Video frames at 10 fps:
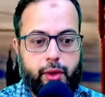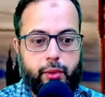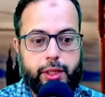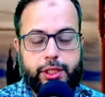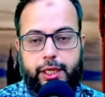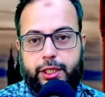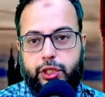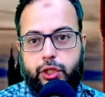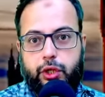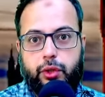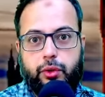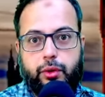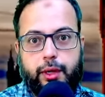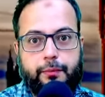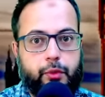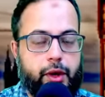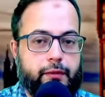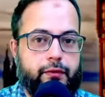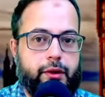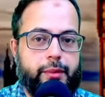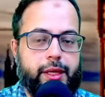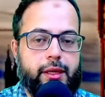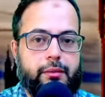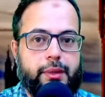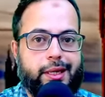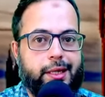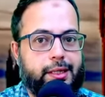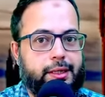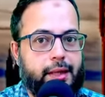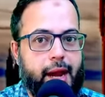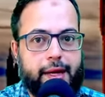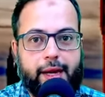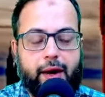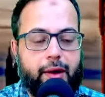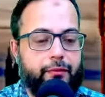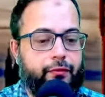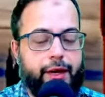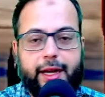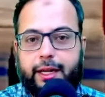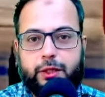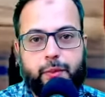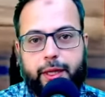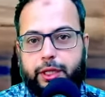which is so important for me, because right now I'm very desperate.